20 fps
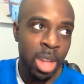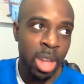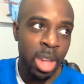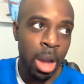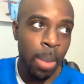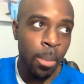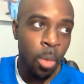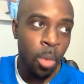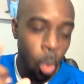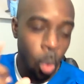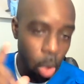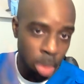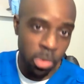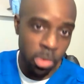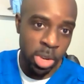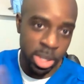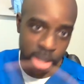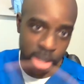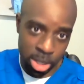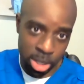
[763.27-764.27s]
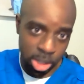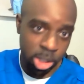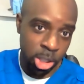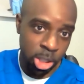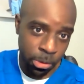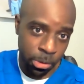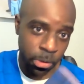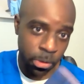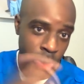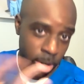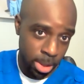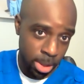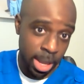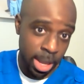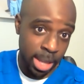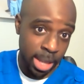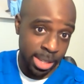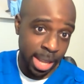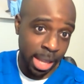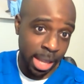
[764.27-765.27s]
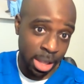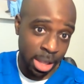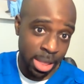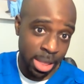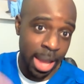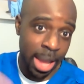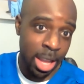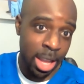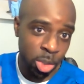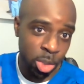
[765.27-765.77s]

one reason is just for exactly that,